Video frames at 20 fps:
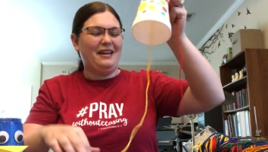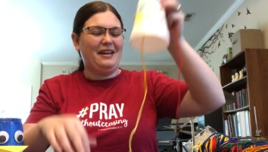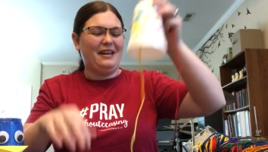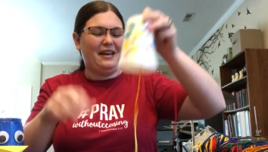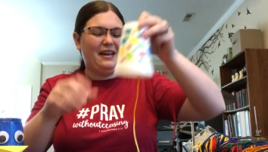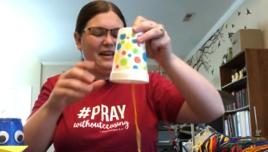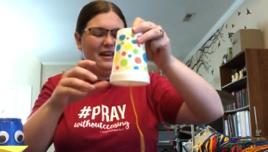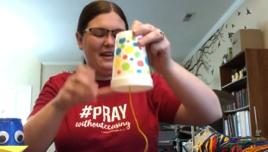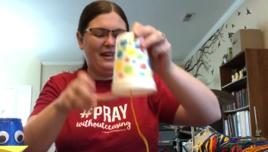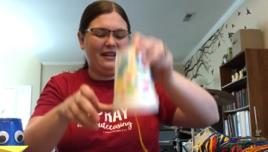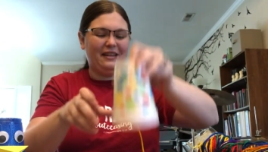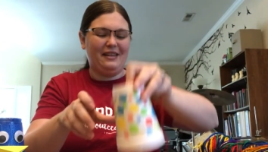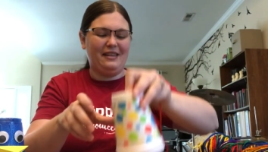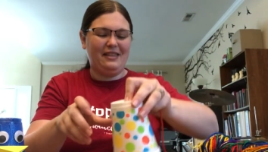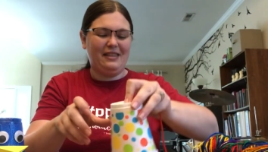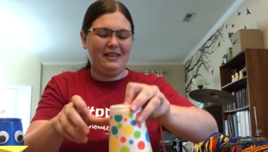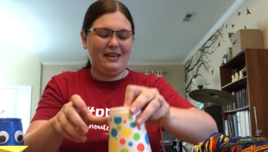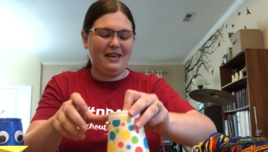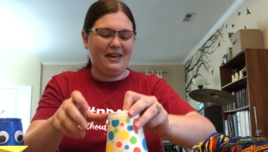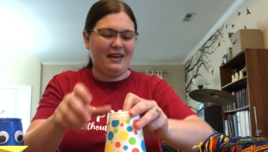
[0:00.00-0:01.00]
and
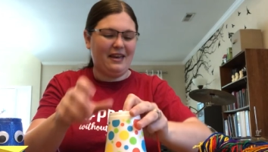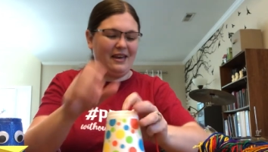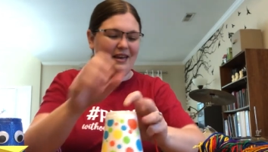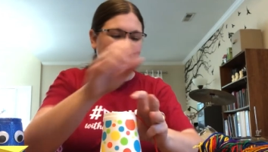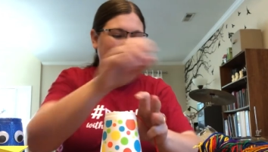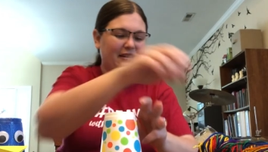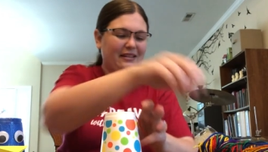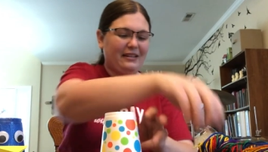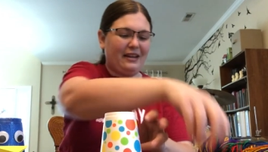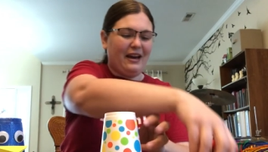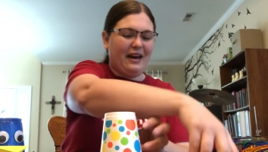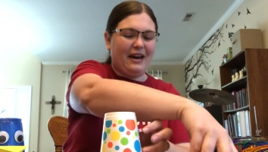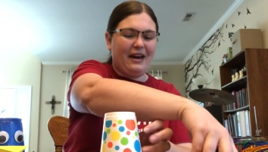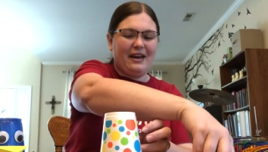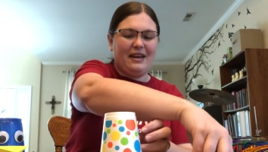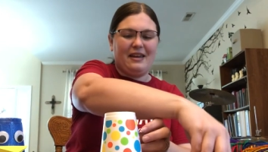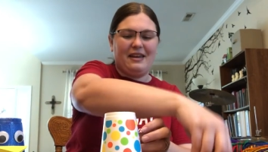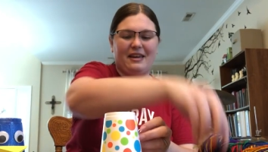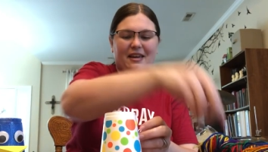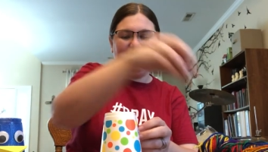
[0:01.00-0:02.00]
then
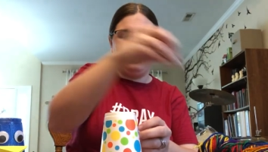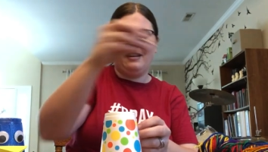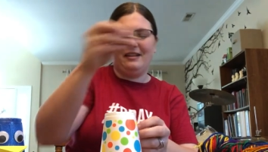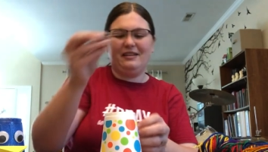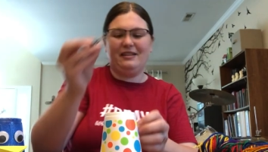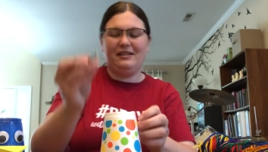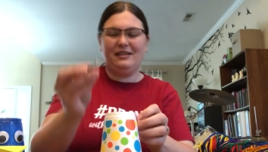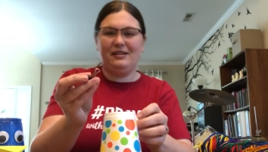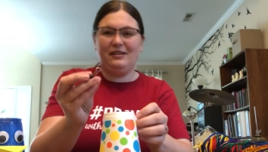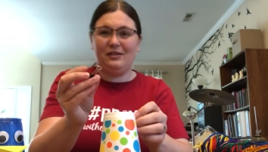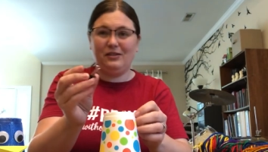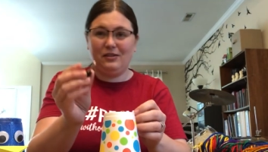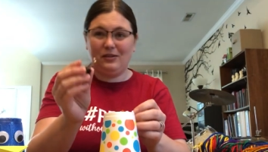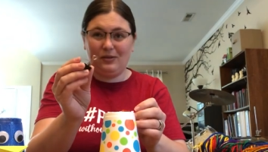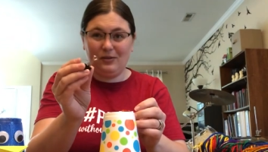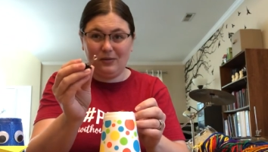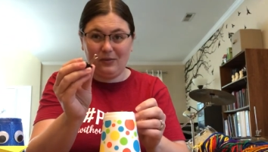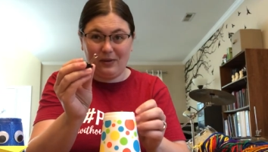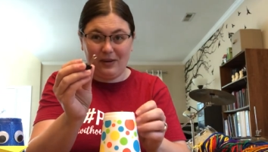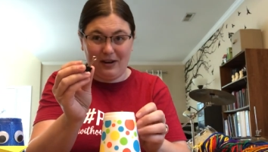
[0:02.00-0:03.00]
tie it
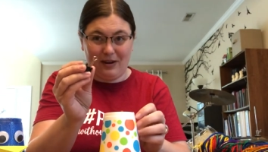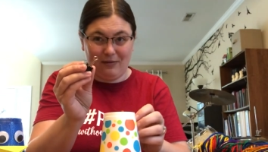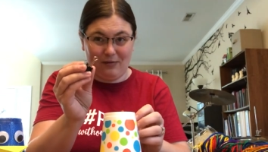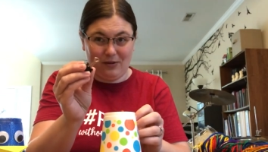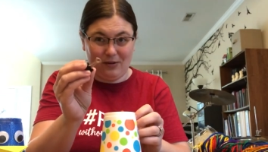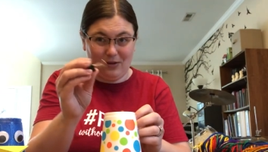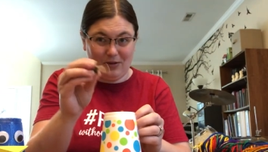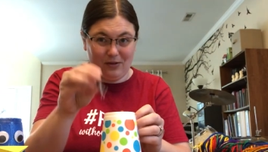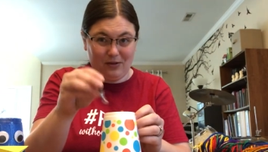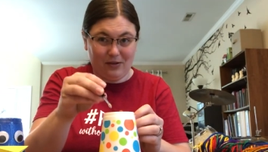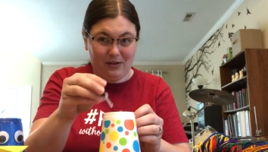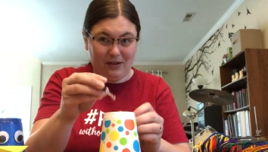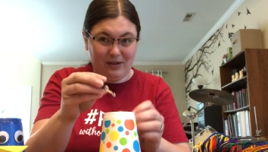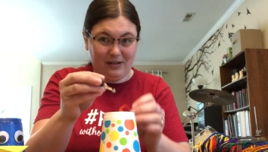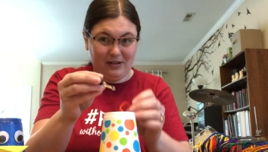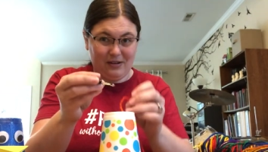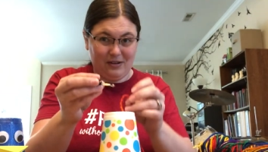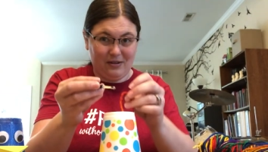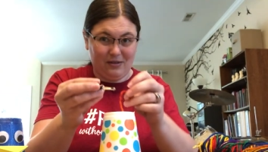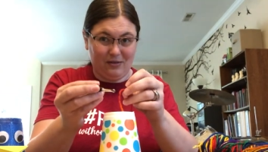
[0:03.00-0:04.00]
to whatever you're going
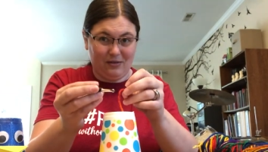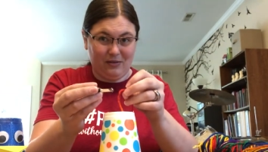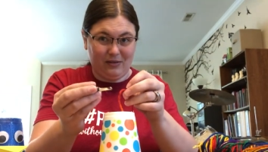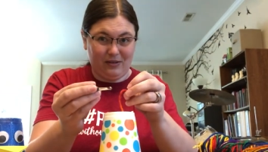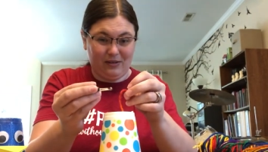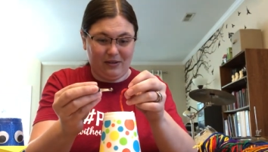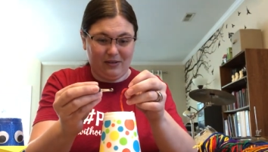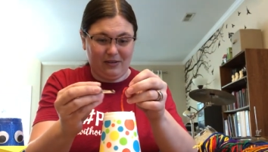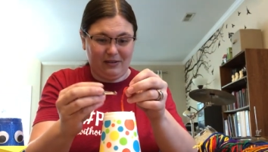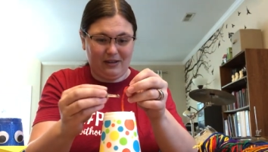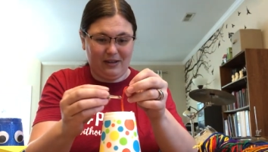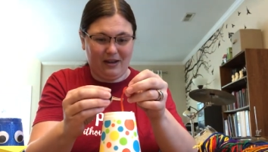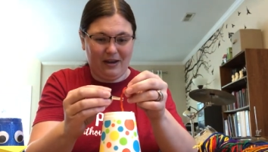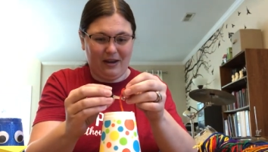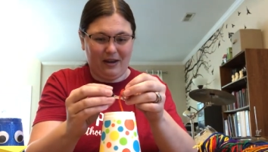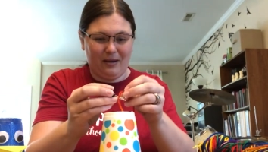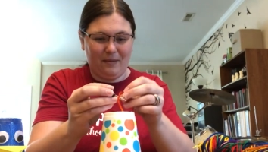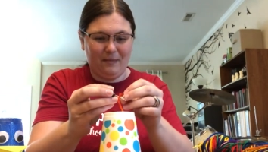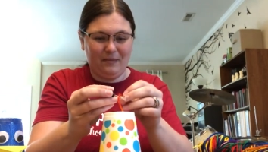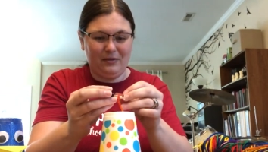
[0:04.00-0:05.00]
to use on
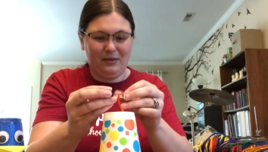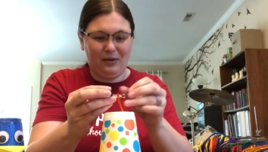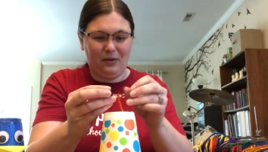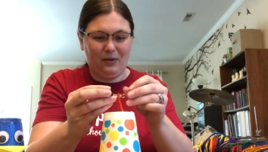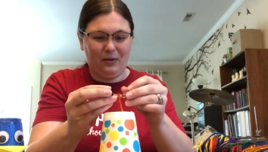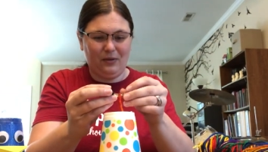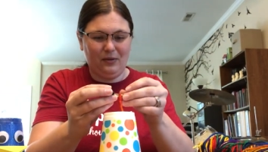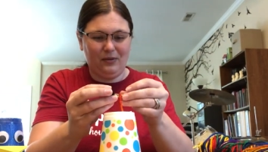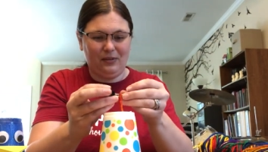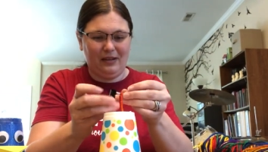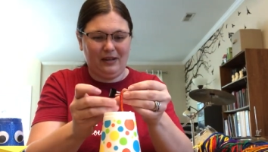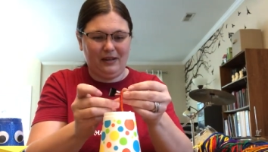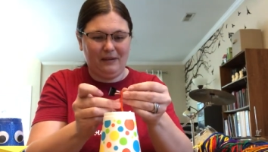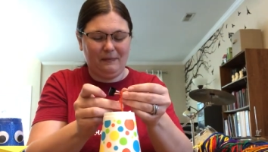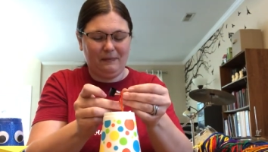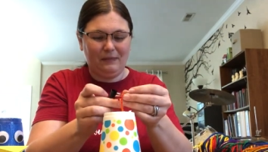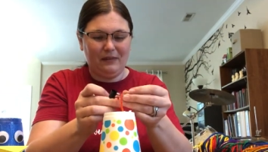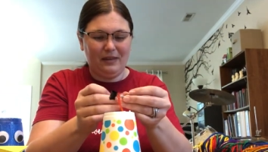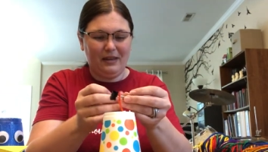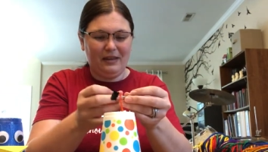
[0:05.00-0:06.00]
top to hold it.
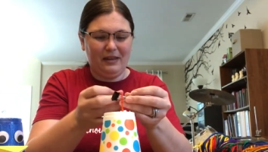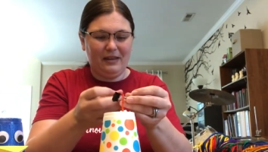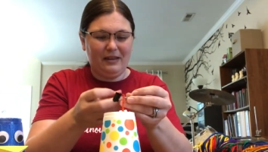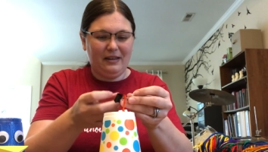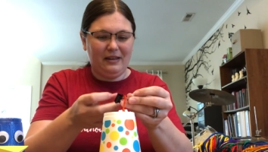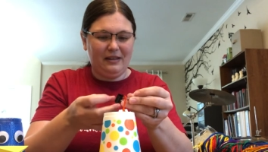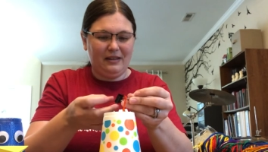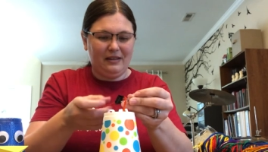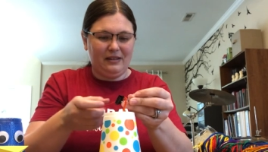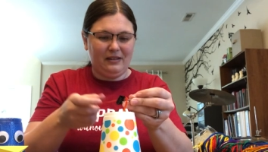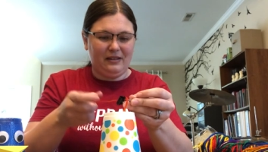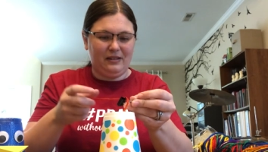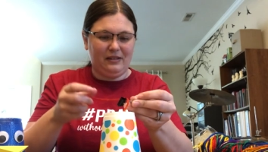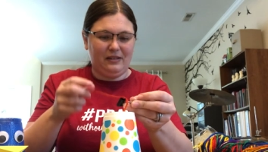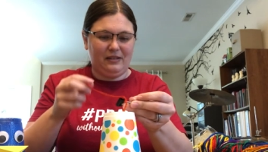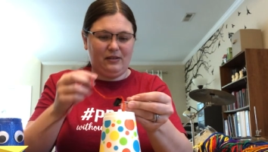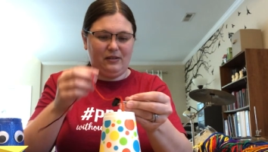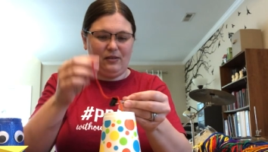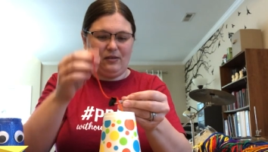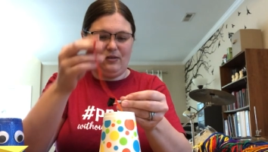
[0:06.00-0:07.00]

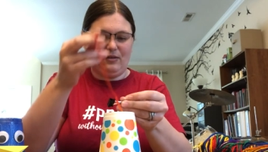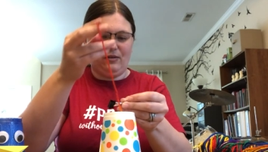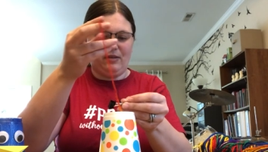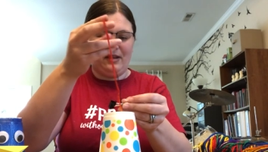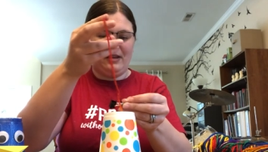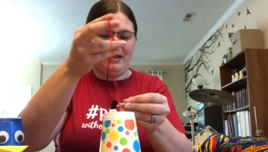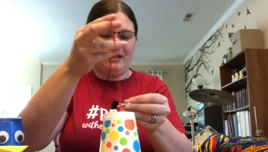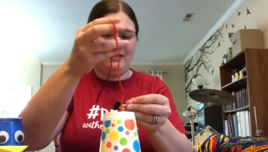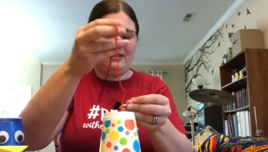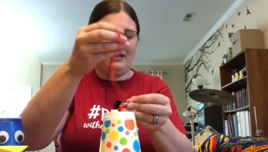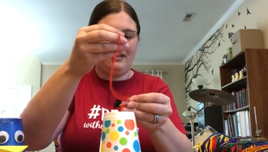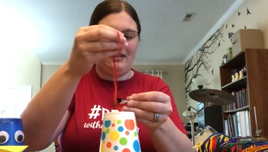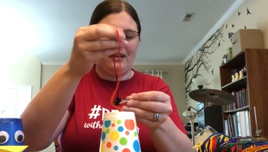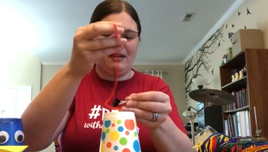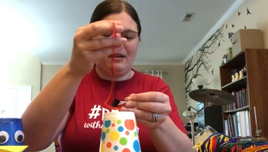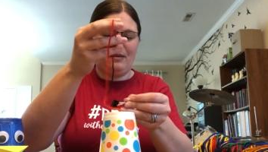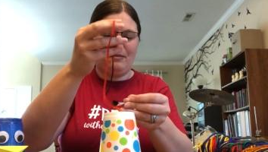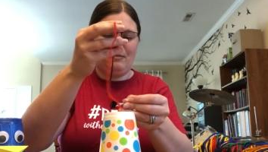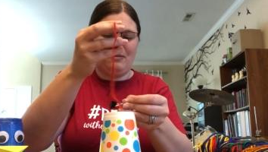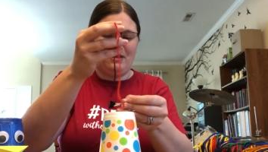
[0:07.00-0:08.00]
So like I said,
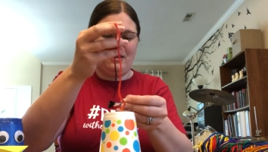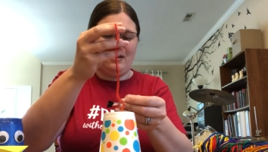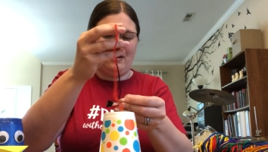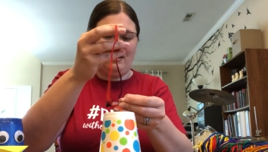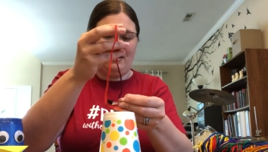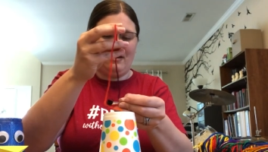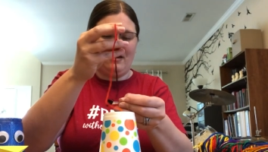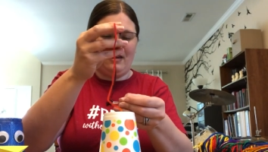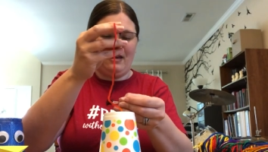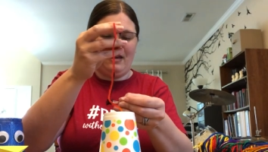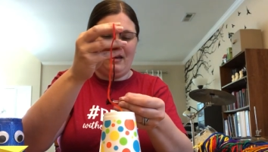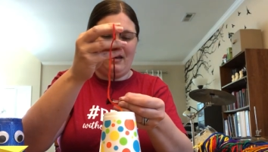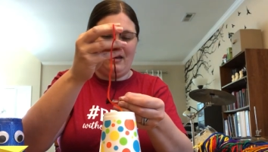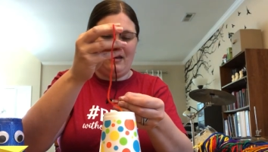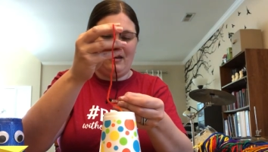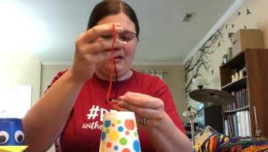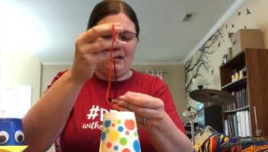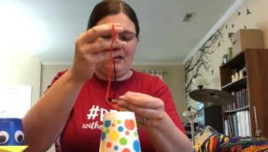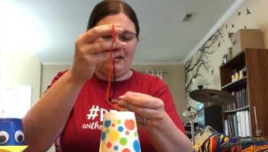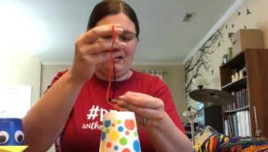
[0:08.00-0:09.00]
that could be
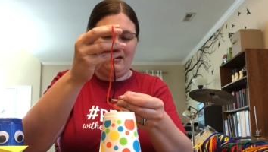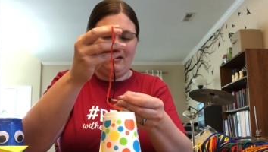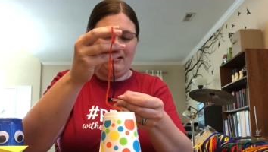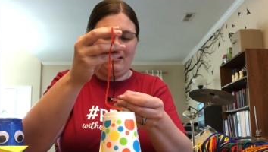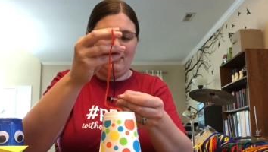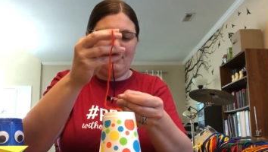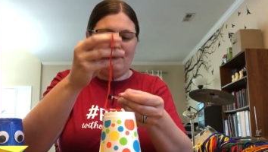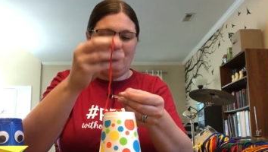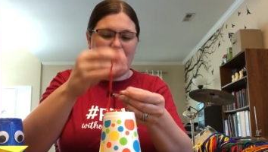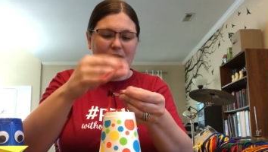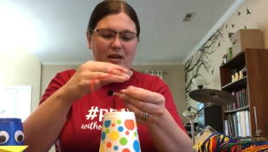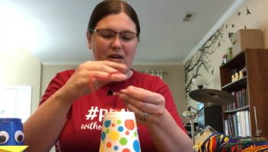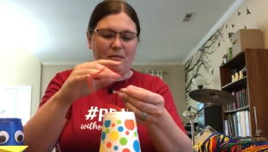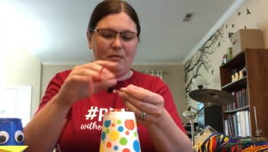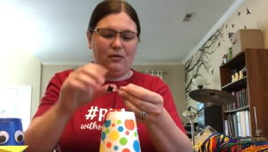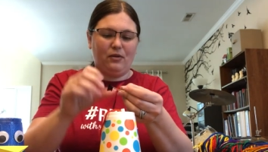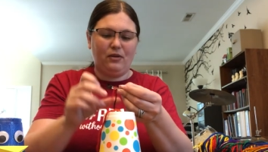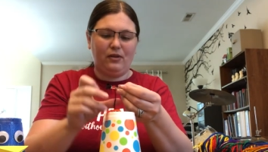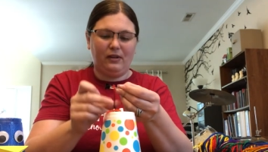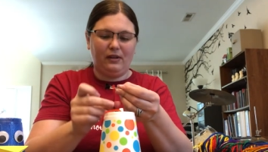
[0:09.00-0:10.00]
a
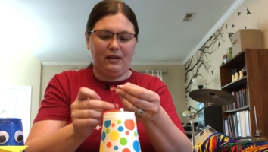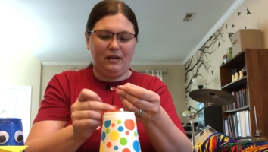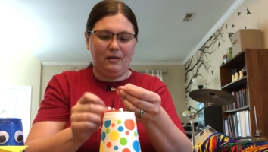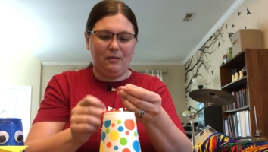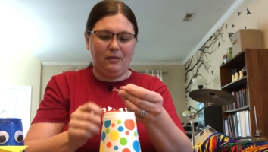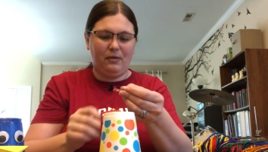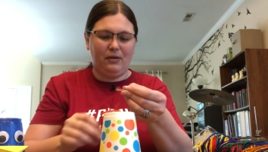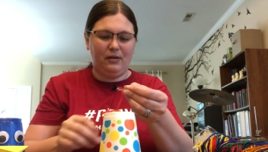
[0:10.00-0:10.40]
paper clip